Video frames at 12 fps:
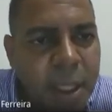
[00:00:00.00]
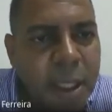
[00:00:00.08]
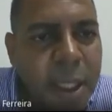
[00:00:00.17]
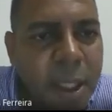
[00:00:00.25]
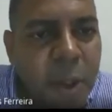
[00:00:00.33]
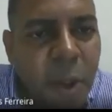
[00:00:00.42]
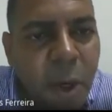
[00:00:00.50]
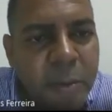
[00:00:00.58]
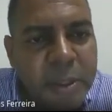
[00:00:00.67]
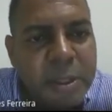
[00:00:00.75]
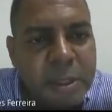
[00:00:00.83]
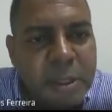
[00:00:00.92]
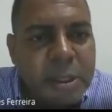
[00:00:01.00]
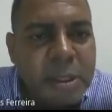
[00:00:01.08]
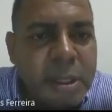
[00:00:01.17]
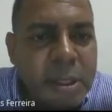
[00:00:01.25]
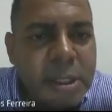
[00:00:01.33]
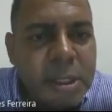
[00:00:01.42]

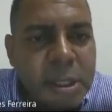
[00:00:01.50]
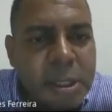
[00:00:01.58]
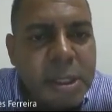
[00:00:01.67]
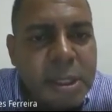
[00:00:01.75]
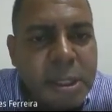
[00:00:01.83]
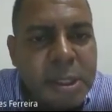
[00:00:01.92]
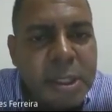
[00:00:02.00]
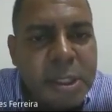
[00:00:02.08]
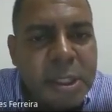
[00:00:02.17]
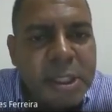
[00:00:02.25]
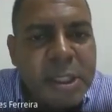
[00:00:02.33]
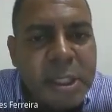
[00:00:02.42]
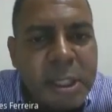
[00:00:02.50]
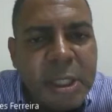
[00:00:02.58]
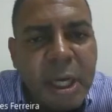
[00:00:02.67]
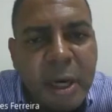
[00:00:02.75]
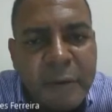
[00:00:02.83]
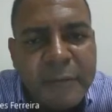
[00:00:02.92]
Economics is the
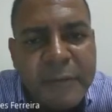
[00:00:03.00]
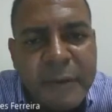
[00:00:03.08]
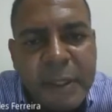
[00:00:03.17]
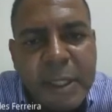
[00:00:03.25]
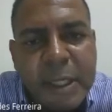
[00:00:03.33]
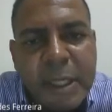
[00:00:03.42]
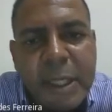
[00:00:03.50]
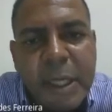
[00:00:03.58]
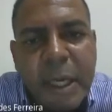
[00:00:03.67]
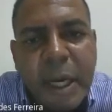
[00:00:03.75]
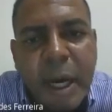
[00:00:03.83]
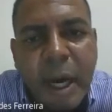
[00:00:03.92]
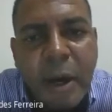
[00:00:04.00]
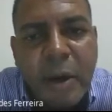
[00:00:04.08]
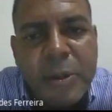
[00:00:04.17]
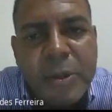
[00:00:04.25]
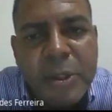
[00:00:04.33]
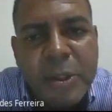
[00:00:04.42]
study of
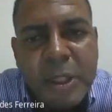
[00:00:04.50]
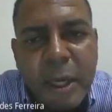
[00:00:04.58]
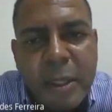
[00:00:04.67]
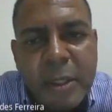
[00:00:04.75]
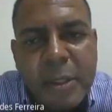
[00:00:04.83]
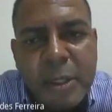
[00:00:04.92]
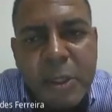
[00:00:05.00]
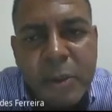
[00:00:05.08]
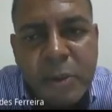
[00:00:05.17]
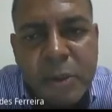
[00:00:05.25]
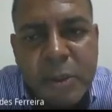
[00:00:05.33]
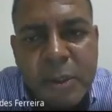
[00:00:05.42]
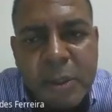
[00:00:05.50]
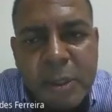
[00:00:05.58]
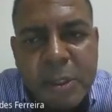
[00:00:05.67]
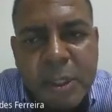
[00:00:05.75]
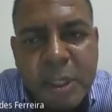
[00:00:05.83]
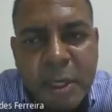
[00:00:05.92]
how society use
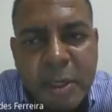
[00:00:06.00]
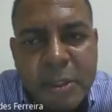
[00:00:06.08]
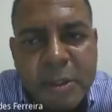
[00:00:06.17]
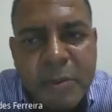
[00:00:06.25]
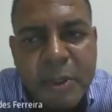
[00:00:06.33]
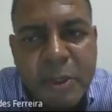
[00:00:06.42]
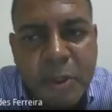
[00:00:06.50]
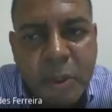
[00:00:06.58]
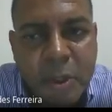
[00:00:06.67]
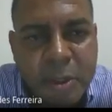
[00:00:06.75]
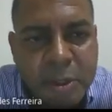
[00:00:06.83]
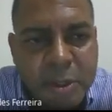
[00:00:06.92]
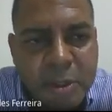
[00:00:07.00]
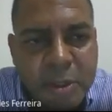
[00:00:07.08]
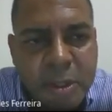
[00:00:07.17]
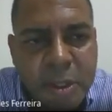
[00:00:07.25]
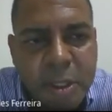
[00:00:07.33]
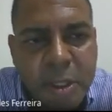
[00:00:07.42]
scarce resources
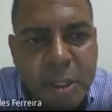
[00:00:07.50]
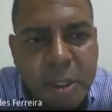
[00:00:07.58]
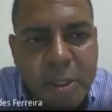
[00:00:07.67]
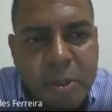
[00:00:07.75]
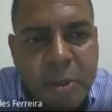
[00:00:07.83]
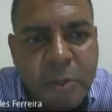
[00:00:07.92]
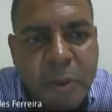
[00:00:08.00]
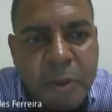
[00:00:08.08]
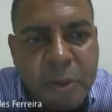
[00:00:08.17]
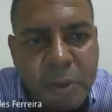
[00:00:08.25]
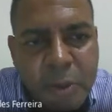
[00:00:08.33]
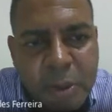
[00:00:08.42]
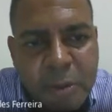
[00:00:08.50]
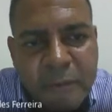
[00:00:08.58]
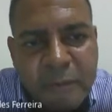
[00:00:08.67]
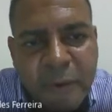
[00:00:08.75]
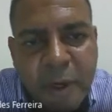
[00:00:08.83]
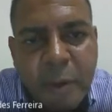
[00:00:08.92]
to produce
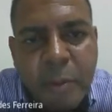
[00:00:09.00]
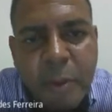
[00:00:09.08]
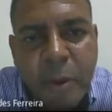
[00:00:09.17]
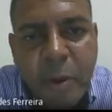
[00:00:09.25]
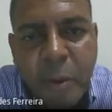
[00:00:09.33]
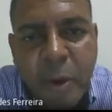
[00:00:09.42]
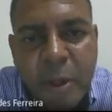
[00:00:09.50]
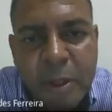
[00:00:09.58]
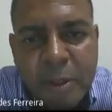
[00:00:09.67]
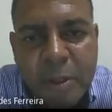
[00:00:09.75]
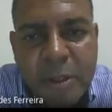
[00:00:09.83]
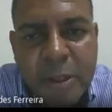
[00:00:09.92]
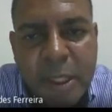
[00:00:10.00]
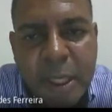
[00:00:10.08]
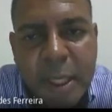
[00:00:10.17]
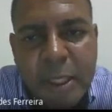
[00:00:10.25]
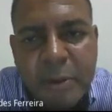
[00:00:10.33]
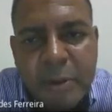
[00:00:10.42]
variable commodities
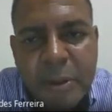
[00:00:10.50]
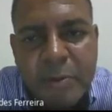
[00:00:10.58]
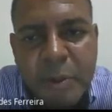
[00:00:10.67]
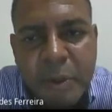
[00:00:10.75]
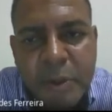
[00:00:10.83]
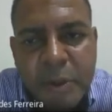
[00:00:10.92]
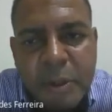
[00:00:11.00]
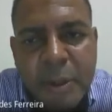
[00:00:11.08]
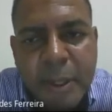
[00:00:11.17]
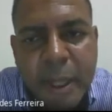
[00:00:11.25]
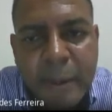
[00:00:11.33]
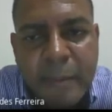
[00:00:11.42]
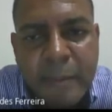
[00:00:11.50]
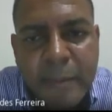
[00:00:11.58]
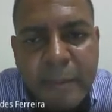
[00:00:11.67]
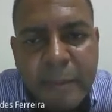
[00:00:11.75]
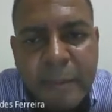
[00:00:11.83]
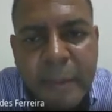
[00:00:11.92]
and contribute them
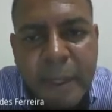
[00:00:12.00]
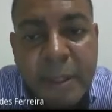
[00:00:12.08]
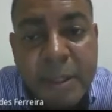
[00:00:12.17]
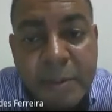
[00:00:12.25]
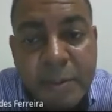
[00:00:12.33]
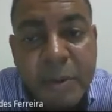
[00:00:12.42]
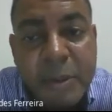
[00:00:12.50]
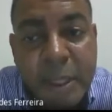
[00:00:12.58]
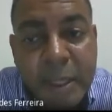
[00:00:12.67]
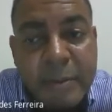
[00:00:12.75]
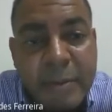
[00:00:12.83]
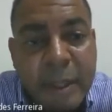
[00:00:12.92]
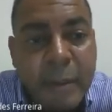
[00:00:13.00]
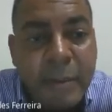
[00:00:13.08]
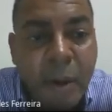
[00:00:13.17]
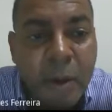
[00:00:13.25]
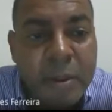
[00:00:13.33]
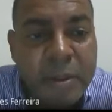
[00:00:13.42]
and distribute them
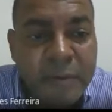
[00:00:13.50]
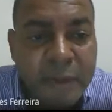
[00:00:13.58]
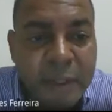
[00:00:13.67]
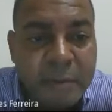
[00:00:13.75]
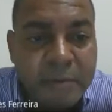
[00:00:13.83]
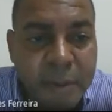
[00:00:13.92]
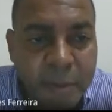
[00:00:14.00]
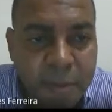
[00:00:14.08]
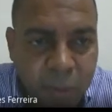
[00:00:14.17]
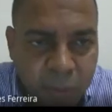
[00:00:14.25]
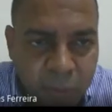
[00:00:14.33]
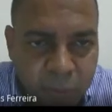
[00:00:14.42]
among different people.